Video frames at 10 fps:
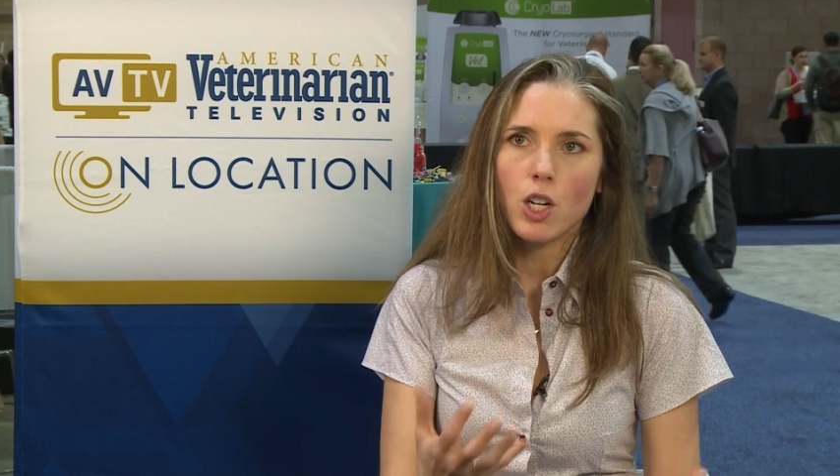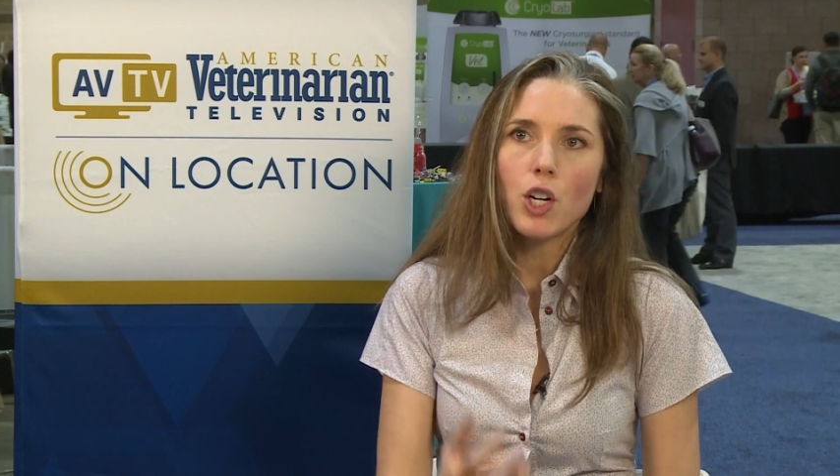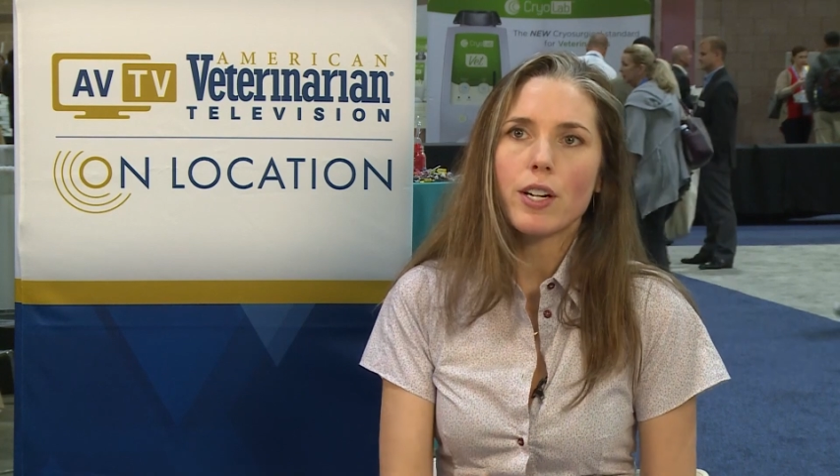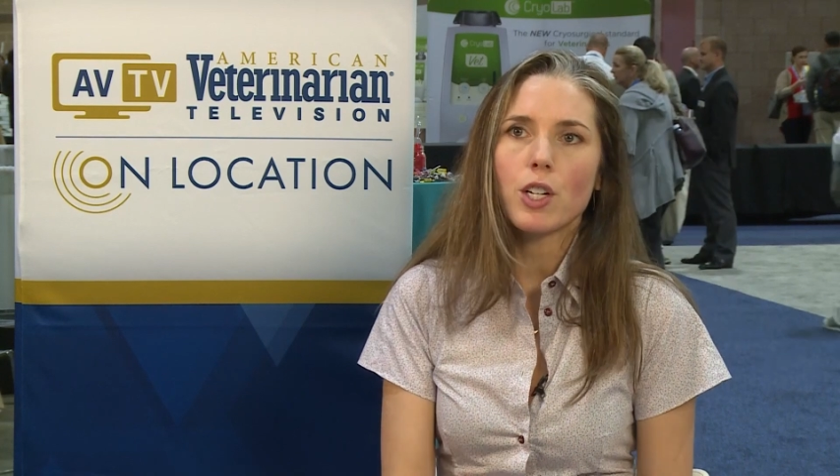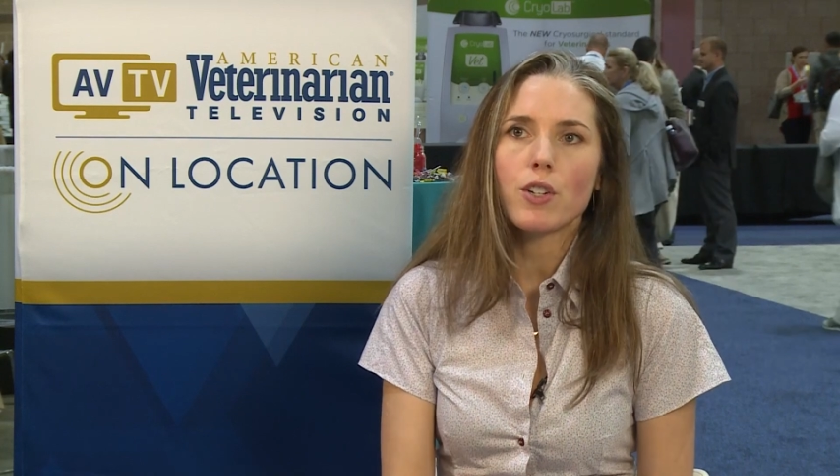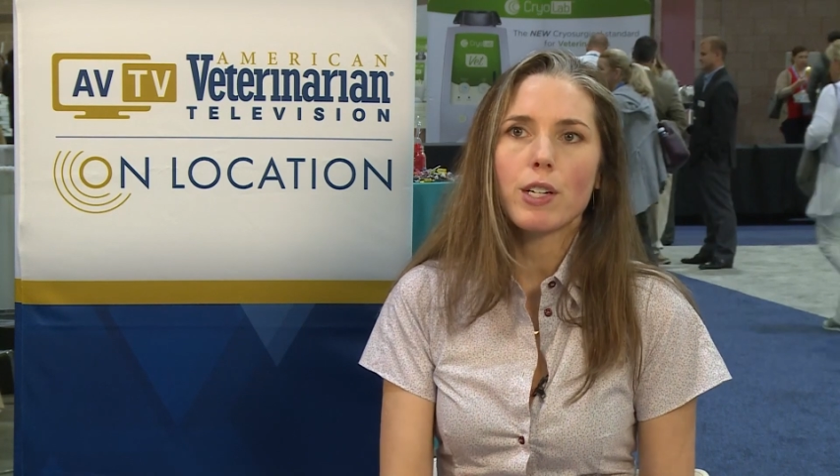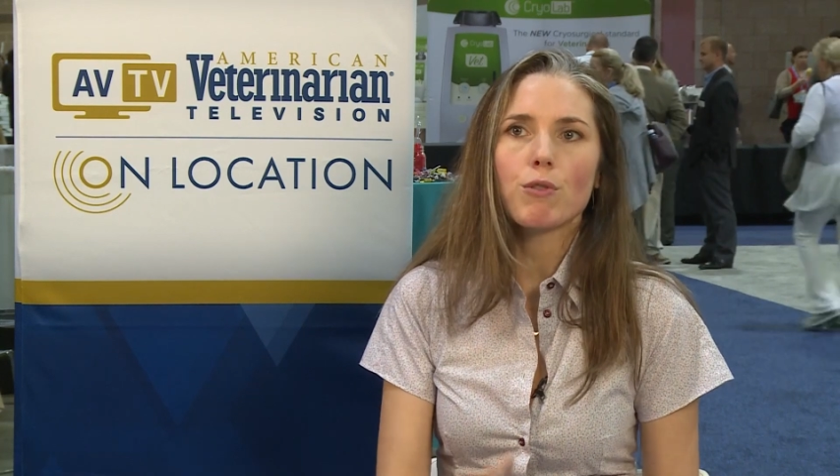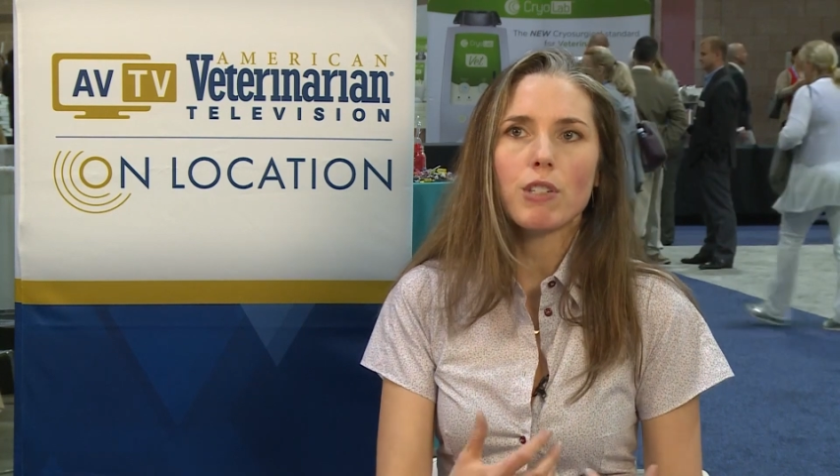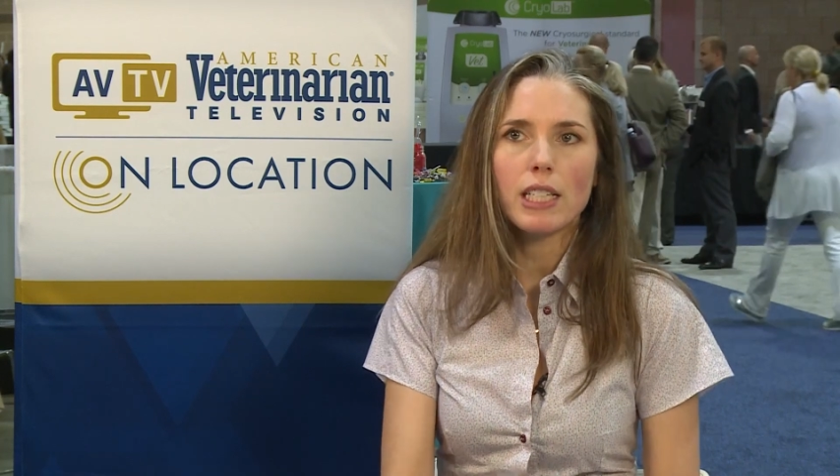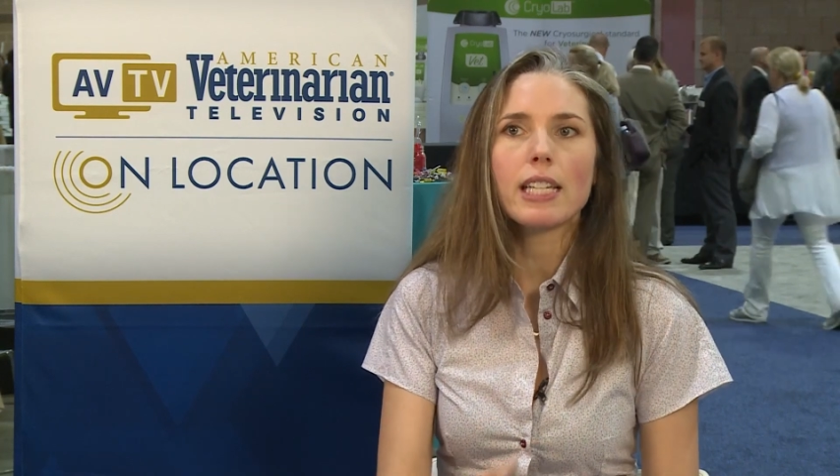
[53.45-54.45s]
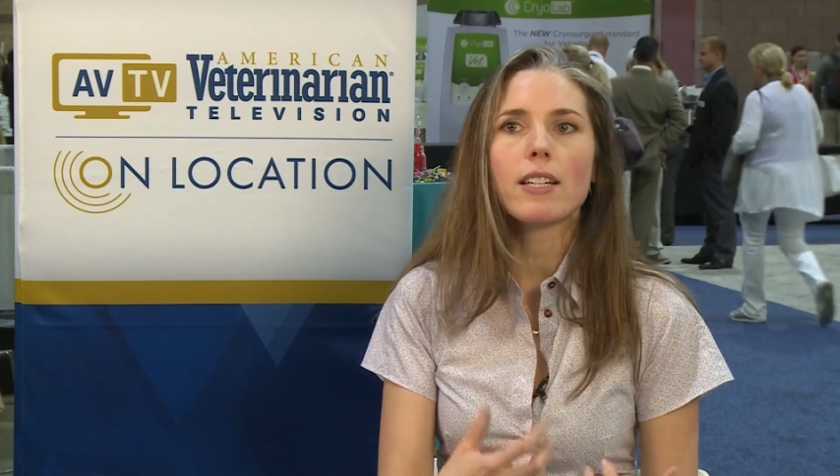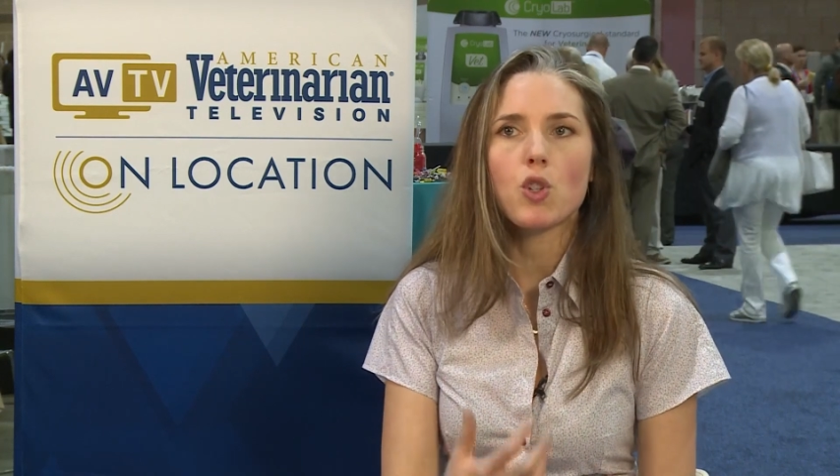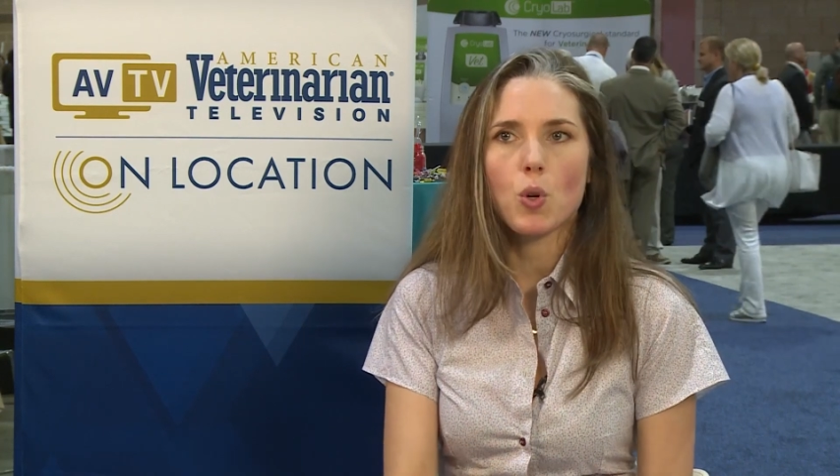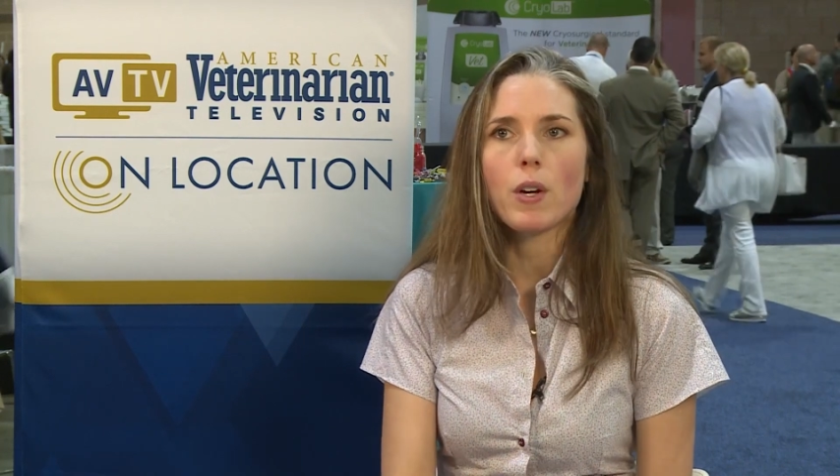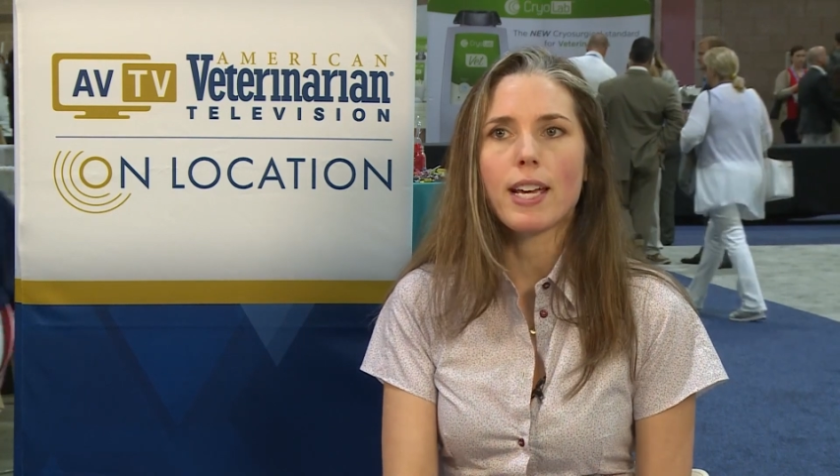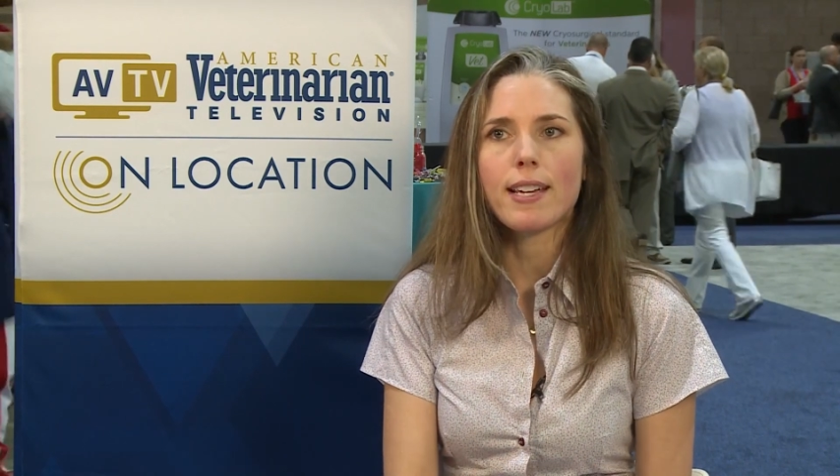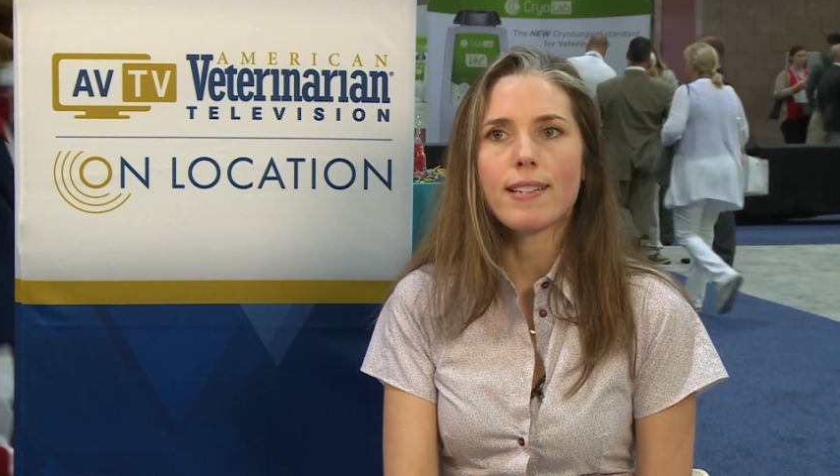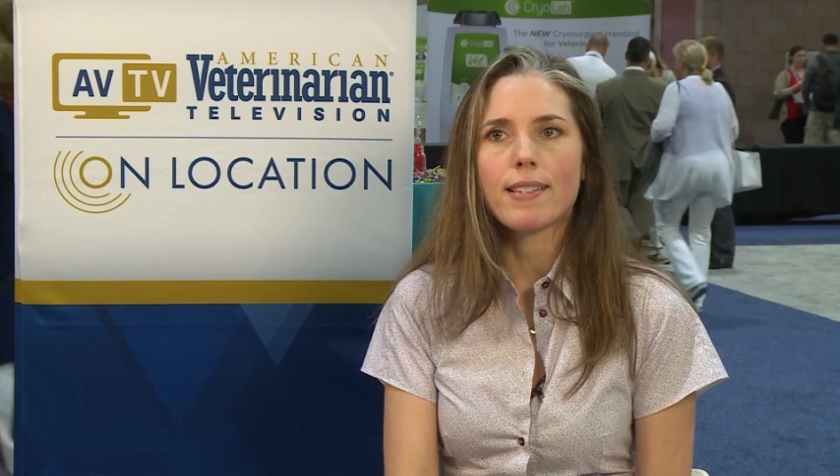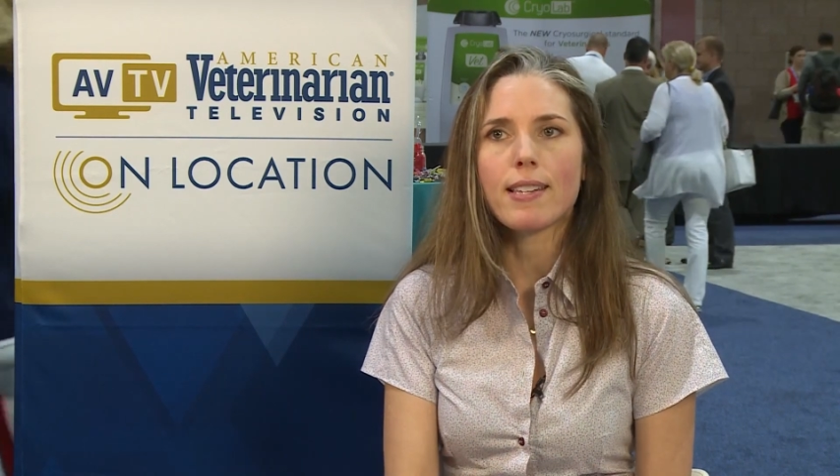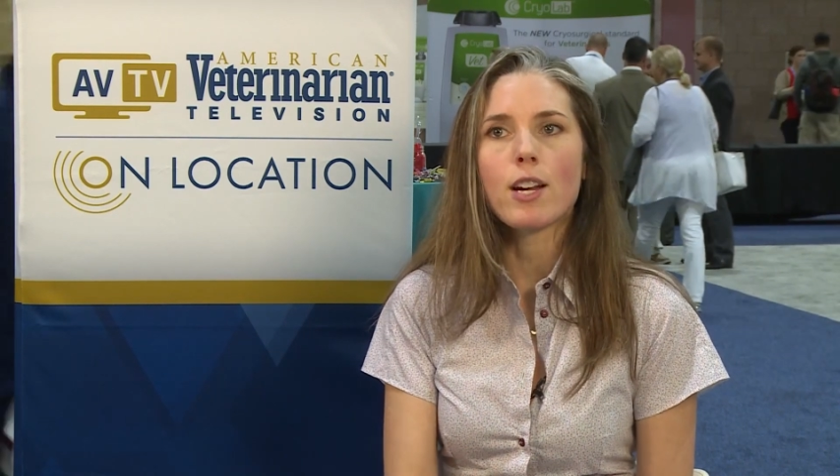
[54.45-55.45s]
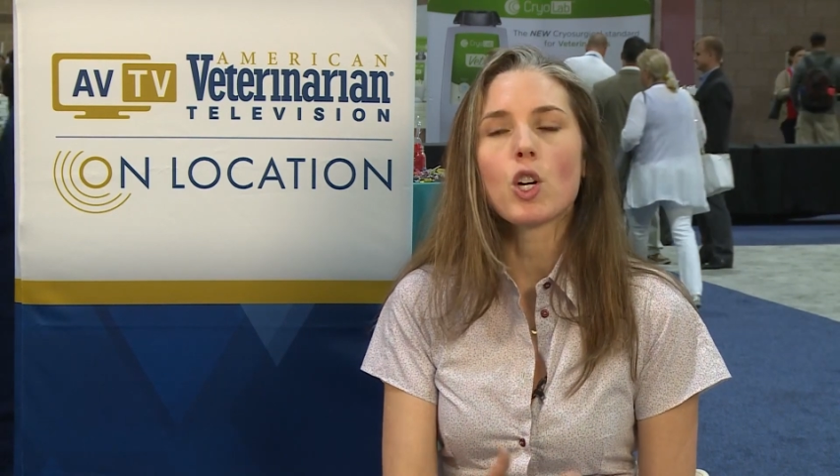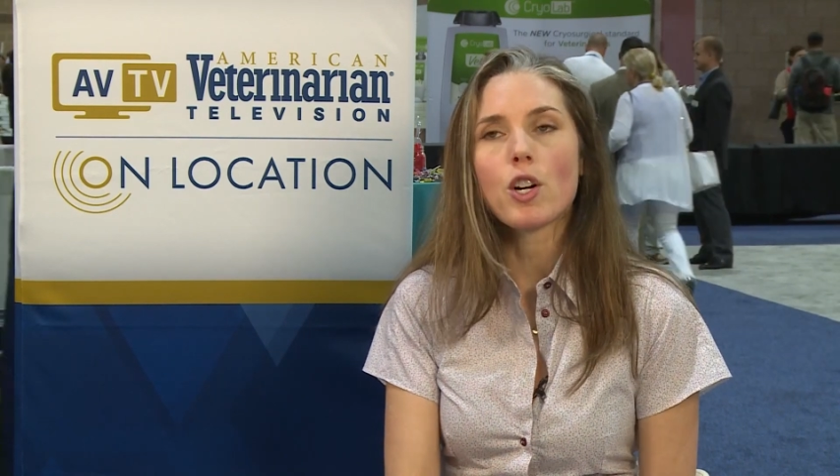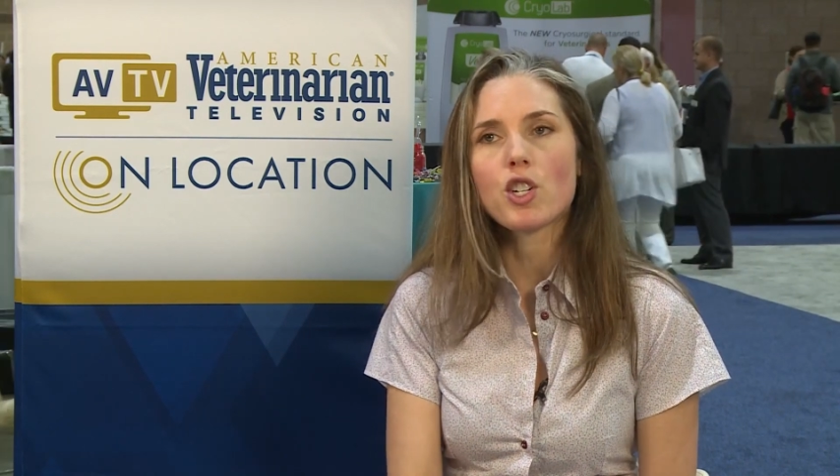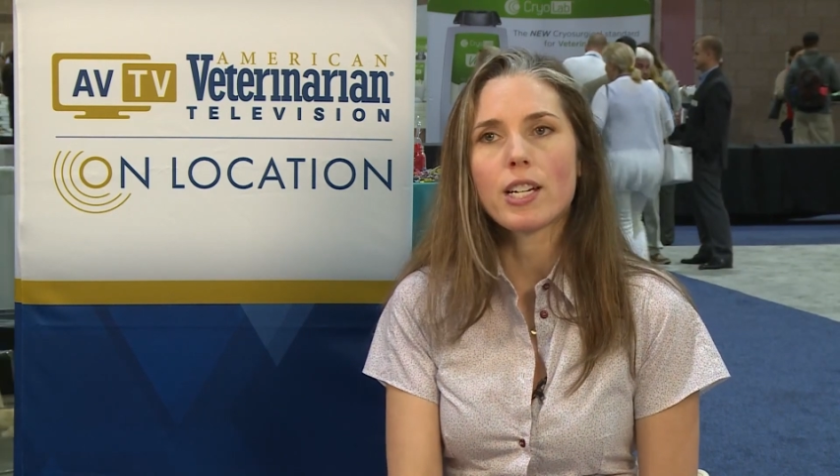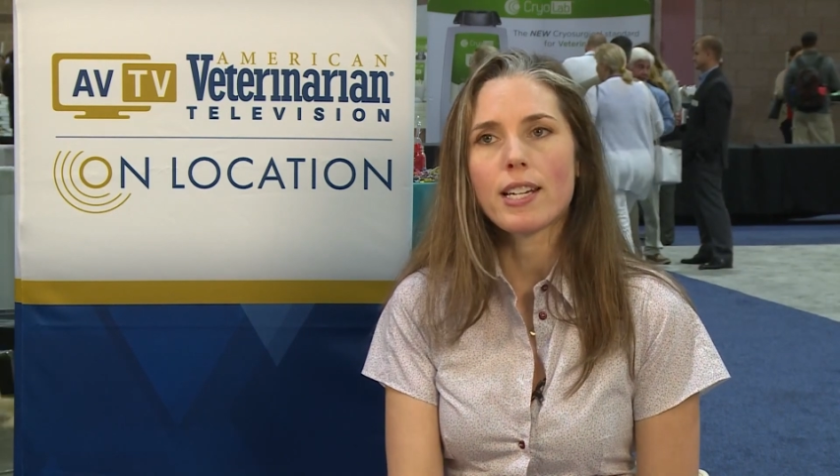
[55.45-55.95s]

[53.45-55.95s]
current career really enjoy is encouraging